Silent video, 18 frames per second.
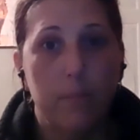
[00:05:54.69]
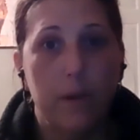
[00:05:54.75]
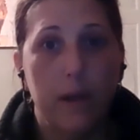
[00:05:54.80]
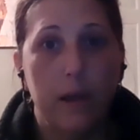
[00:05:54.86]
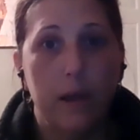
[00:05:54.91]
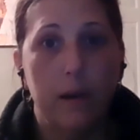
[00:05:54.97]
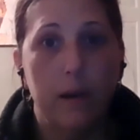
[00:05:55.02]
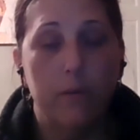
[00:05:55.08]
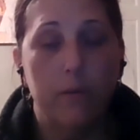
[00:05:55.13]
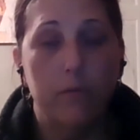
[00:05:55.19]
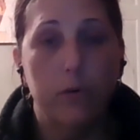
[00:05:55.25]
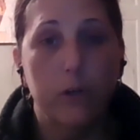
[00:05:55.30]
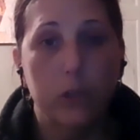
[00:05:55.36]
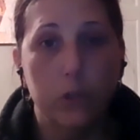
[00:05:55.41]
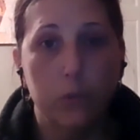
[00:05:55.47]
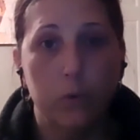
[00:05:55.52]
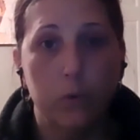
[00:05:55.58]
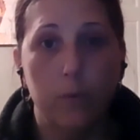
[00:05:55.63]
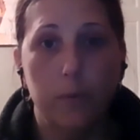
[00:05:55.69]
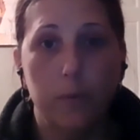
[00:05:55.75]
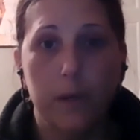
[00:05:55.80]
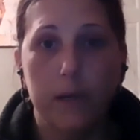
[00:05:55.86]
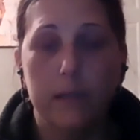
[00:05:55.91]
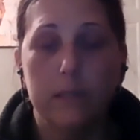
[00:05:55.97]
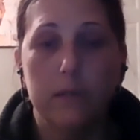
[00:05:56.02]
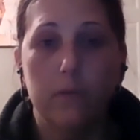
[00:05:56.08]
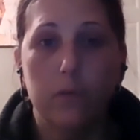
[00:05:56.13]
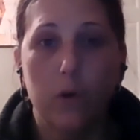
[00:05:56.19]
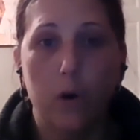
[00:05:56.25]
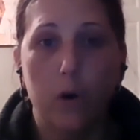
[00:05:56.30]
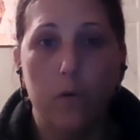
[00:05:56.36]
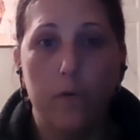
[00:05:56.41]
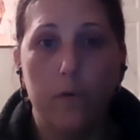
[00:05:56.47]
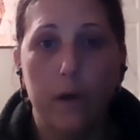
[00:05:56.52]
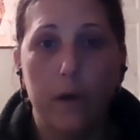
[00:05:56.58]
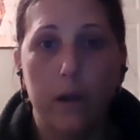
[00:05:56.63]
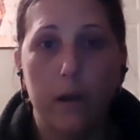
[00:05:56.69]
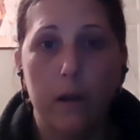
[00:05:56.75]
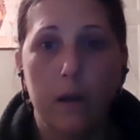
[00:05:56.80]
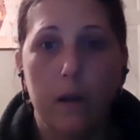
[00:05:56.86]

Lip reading: been virtual because of COVID,